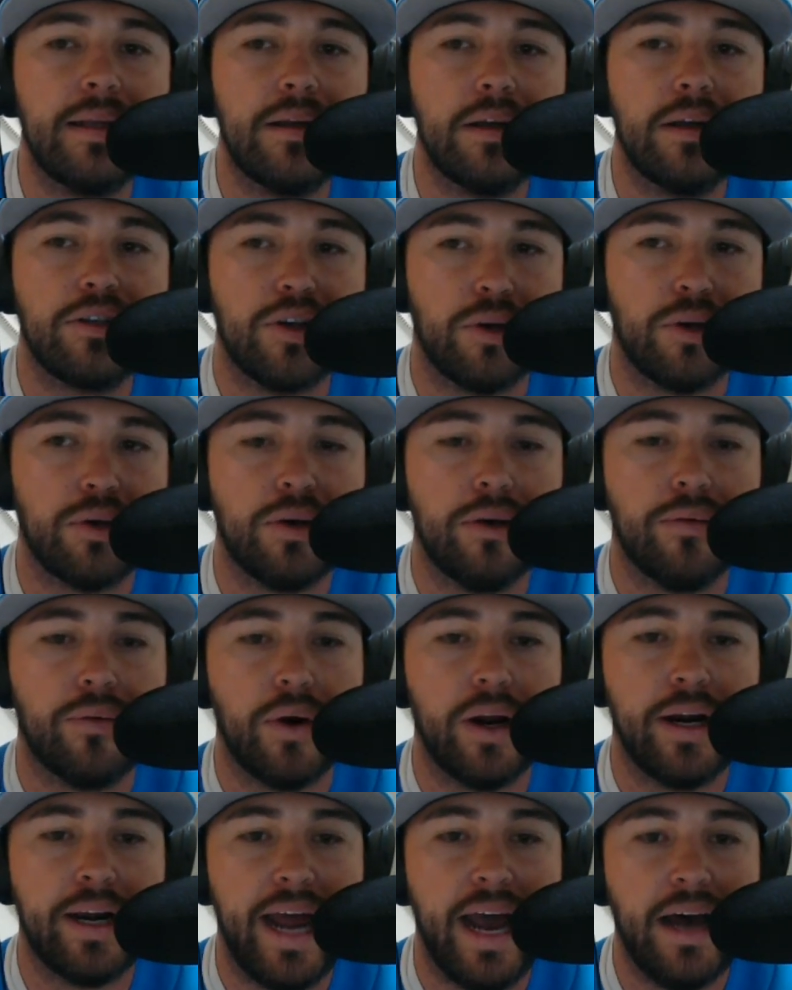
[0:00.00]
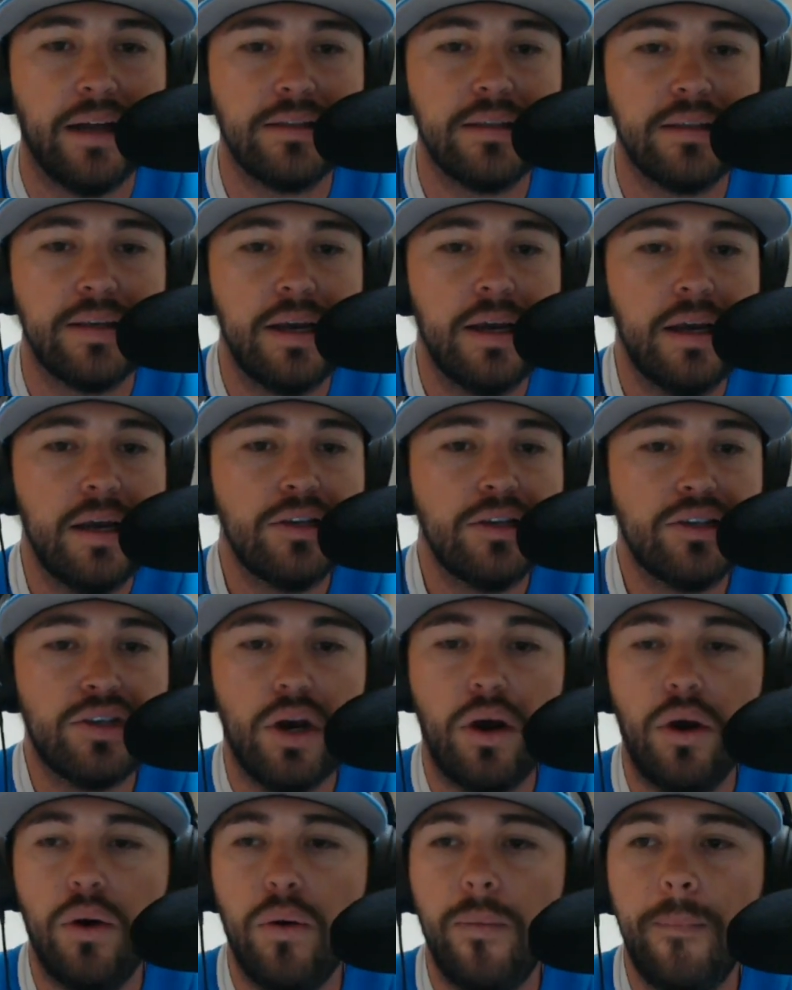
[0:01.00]
a turnover on downs.
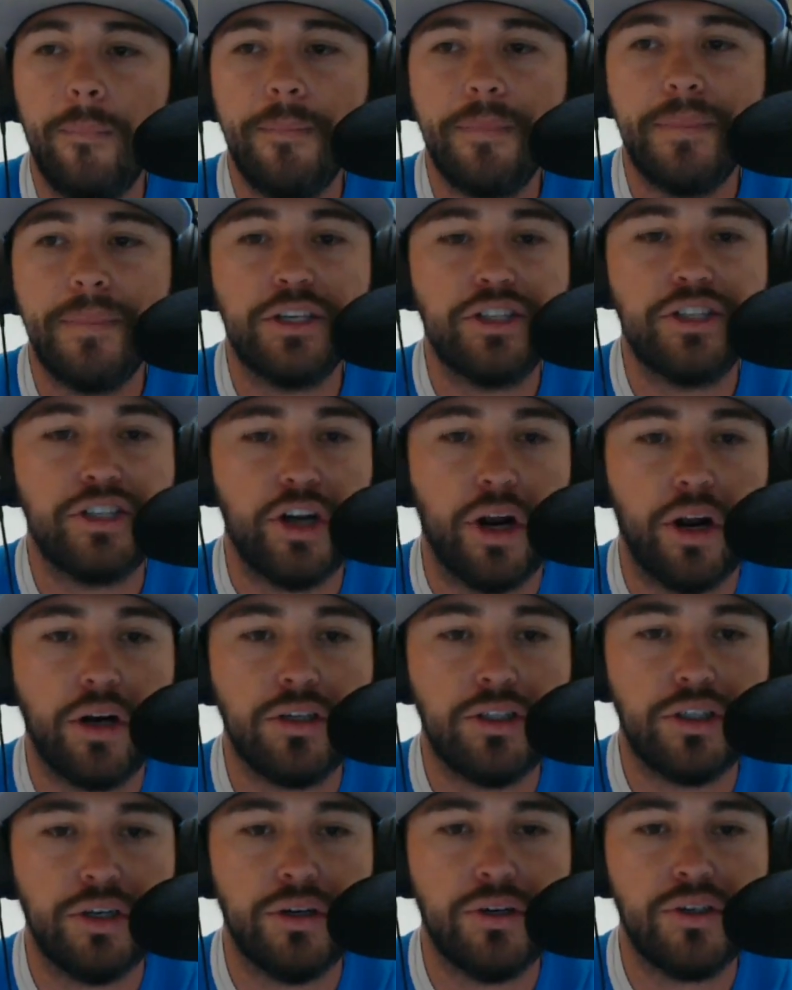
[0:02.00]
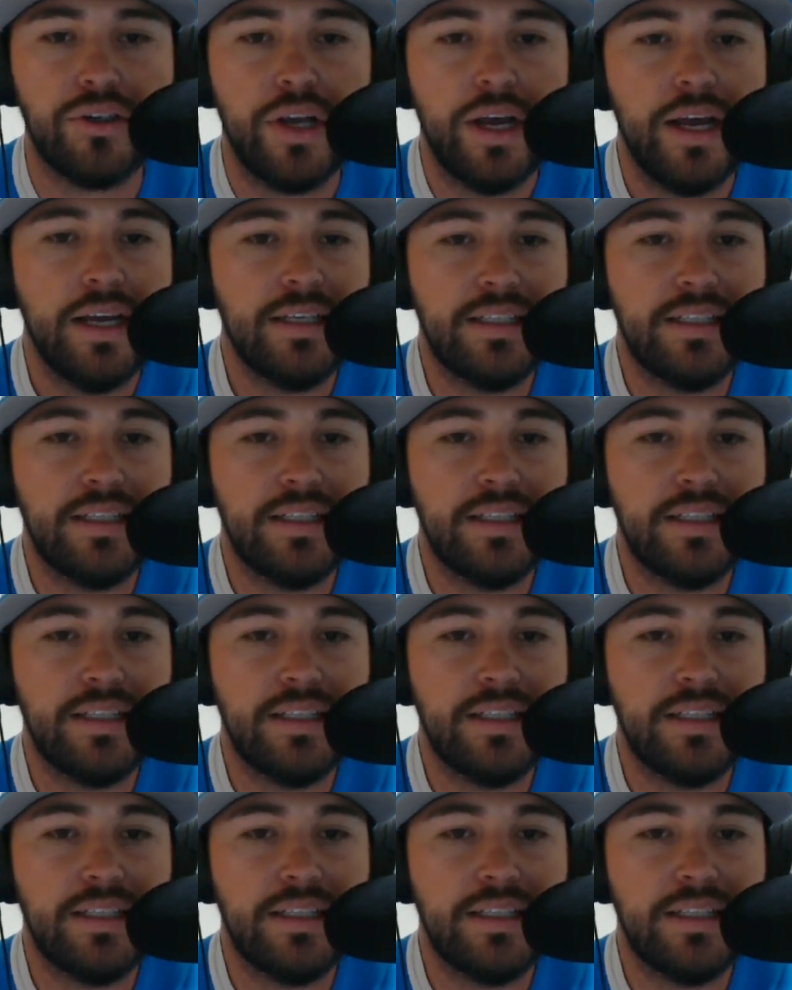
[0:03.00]
So the Chargers